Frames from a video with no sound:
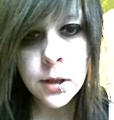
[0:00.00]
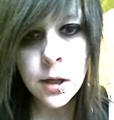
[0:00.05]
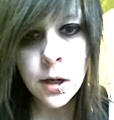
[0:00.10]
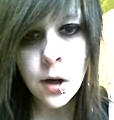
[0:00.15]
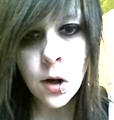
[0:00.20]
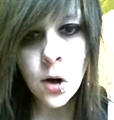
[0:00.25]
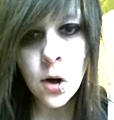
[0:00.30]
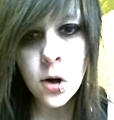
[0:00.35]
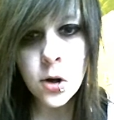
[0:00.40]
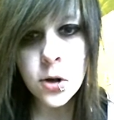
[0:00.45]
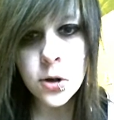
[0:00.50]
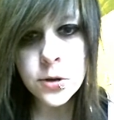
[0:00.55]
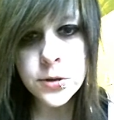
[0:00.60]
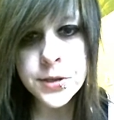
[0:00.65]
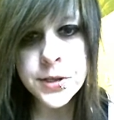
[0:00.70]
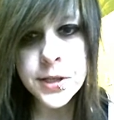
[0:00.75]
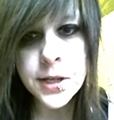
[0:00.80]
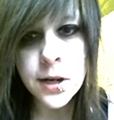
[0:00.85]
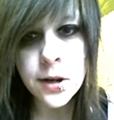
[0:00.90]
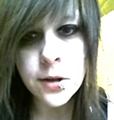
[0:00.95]
I'll go
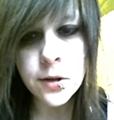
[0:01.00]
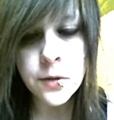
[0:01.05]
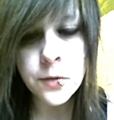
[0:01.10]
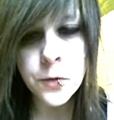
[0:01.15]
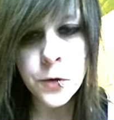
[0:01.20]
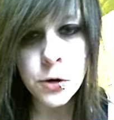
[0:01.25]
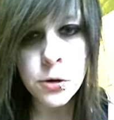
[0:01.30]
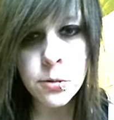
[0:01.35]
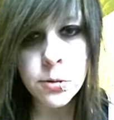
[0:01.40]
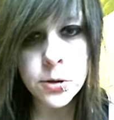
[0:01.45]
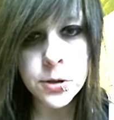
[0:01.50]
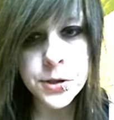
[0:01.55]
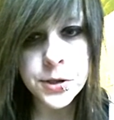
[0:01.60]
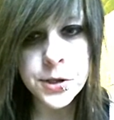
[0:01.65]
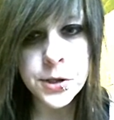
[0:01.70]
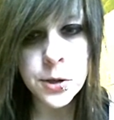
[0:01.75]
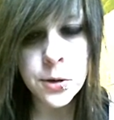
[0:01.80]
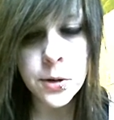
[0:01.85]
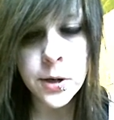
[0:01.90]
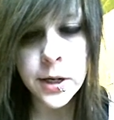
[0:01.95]
see how the furball's
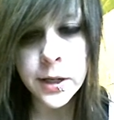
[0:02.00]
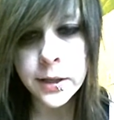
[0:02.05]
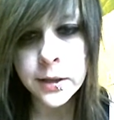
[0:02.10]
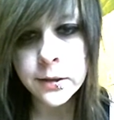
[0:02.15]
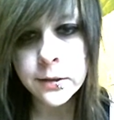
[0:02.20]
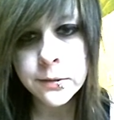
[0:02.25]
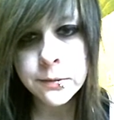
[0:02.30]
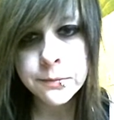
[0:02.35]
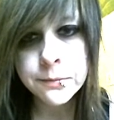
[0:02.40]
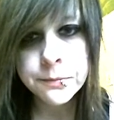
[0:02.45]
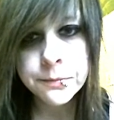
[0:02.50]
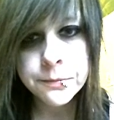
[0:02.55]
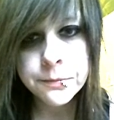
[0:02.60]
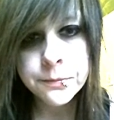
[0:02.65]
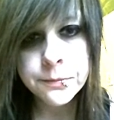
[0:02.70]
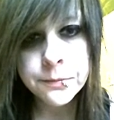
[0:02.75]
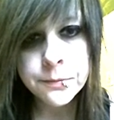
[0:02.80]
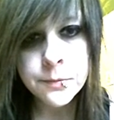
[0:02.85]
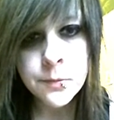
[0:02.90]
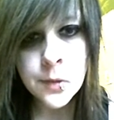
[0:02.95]
doing.
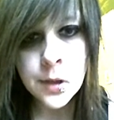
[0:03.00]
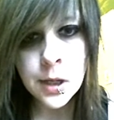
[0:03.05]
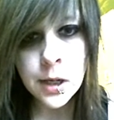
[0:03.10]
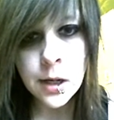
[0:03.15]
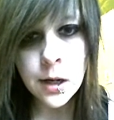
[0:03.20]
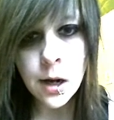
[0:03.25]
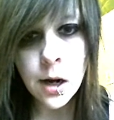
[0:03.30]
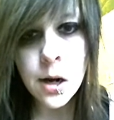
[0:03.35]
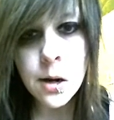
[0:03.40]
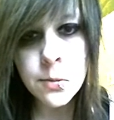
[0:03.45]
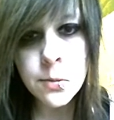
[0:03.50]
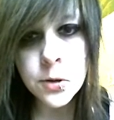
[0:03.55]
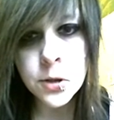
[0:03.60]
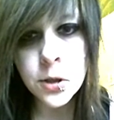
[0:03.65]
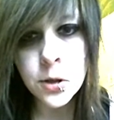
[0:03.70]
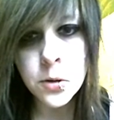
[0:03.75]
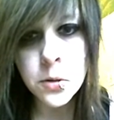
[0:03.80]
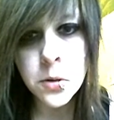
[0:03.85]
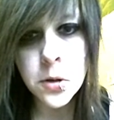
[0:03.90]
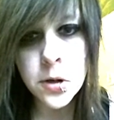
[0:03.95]
I'm a
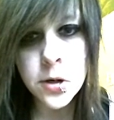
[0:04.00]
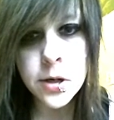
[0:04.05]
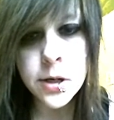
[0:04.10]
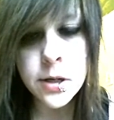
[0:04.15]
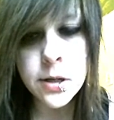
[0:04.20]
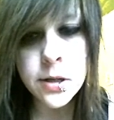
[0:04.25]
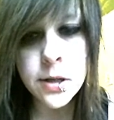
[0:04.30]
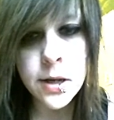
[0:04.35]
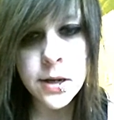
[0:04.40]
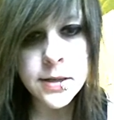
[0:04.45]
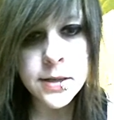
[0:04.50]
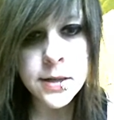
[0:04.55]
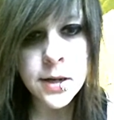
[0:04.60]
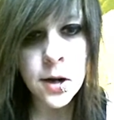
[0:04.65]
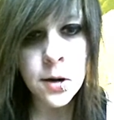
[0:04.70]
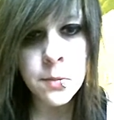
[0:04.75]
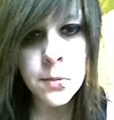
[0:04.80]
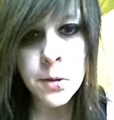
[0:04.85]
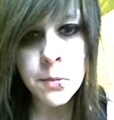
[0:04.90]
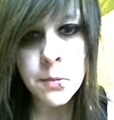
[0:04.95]
little worried that
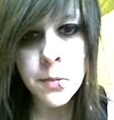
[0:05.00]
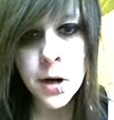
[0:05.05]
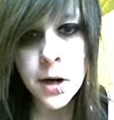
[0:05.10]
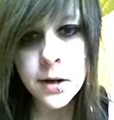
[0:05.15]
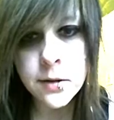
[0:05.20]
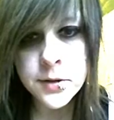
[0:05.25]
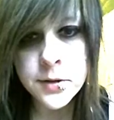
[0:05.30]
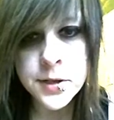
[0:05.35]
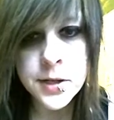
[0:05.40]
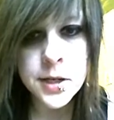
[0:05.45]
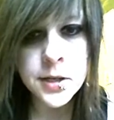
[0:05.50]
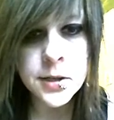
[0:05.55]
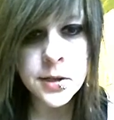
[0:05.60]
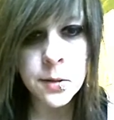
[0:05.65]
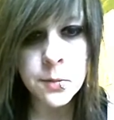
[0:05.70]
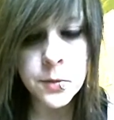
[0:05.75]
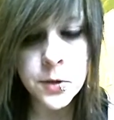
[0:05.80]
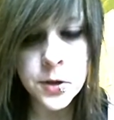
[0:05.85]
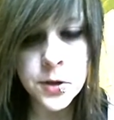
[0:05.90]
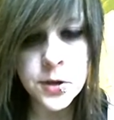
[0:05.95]
Delma might have said
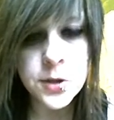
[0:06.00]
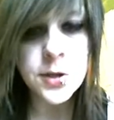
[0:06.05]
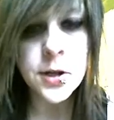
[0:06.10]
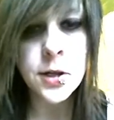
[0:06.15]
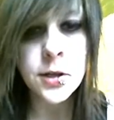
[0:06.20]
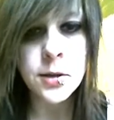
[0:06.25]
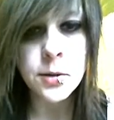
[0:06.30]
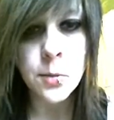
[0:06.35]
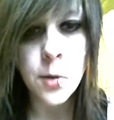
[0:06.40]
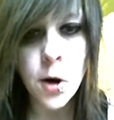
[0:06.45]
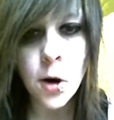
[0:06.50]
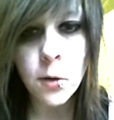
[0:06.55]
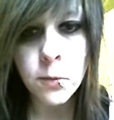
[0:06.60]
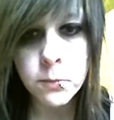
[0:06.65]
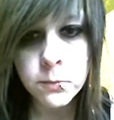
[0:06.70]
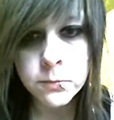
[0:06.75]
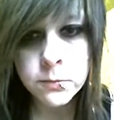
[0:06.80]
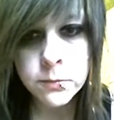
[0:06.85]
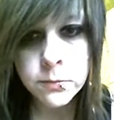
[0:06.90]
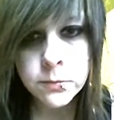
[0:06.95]
something to Denzel.
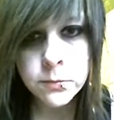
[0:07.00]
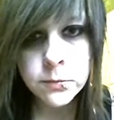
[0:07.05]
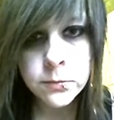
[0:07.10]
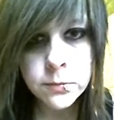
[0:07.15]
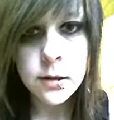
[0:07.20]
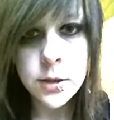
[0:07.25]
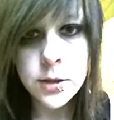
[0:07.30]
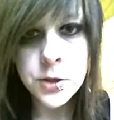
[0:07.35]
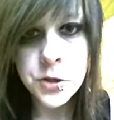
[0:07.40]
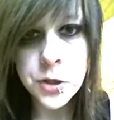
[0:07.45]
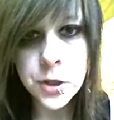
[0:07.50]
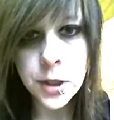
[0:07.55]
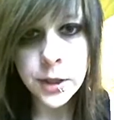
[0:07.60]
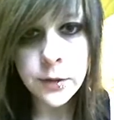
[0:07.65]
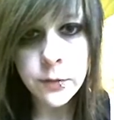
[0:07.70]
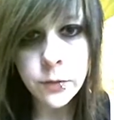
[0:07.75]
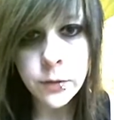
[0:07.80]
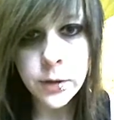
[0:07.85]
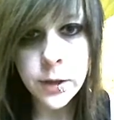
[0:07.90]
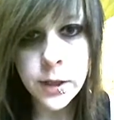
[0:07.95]
Let's check
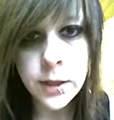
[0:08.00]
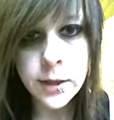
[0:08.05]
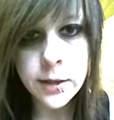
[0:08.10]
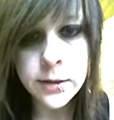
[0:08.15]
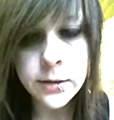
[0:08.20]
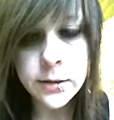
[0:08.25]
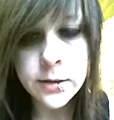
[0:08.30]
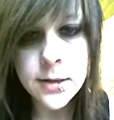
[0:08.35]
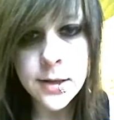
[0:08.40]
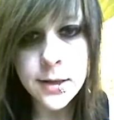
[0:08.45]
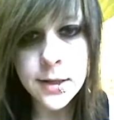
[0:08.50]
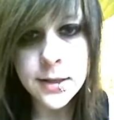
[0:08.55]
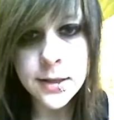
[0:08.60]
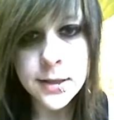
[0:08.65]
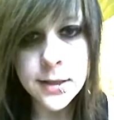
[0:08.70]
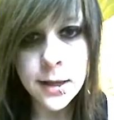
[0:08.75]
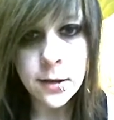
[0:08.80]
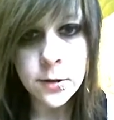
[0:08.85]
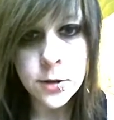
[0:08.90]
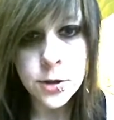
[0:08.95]
if we can get into this
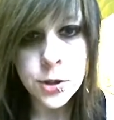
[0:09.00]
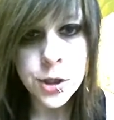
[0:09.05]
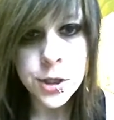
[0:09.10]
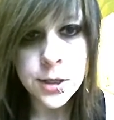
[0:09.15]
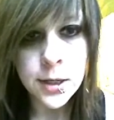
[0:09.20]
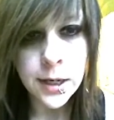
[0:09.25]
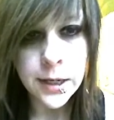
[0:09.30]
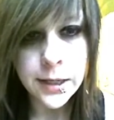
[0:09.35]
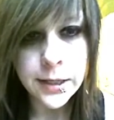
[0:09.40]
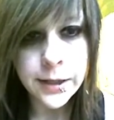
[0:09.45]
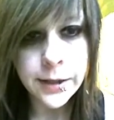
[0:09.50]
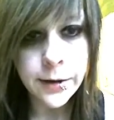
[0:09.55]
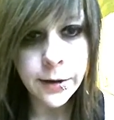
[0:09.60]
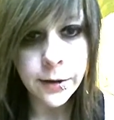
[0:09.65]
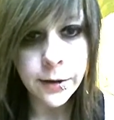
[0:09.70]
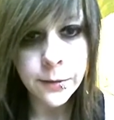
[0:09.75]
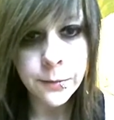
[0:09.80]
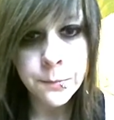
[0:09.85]
now that she's not here.